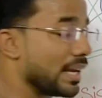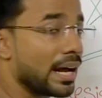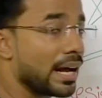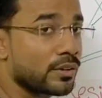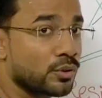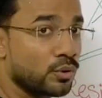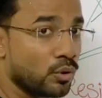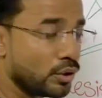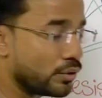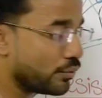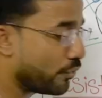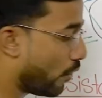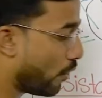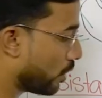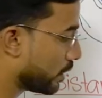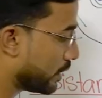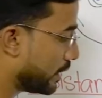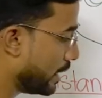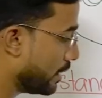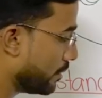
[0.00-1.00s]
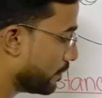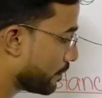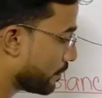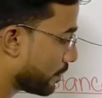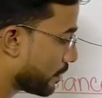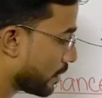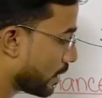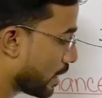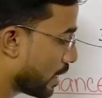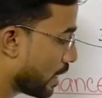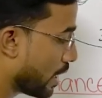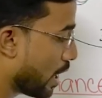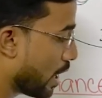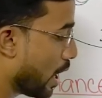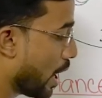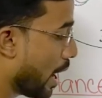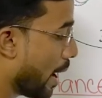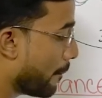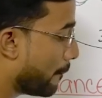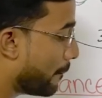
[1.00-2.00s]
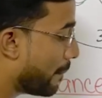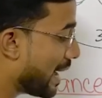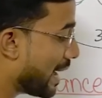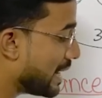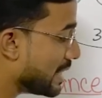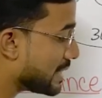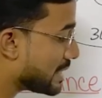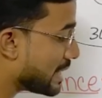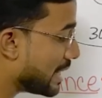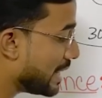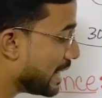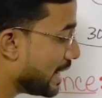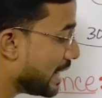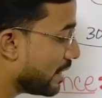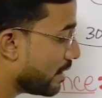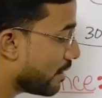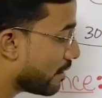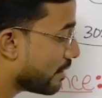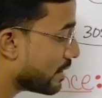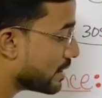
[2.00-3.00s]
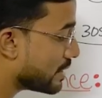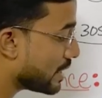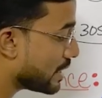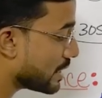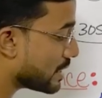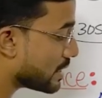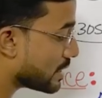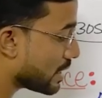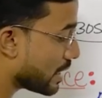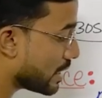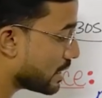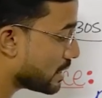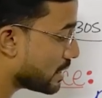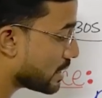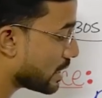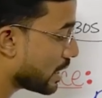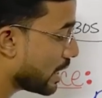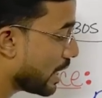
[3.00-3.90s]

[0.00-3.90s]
are good for the penicillin resistance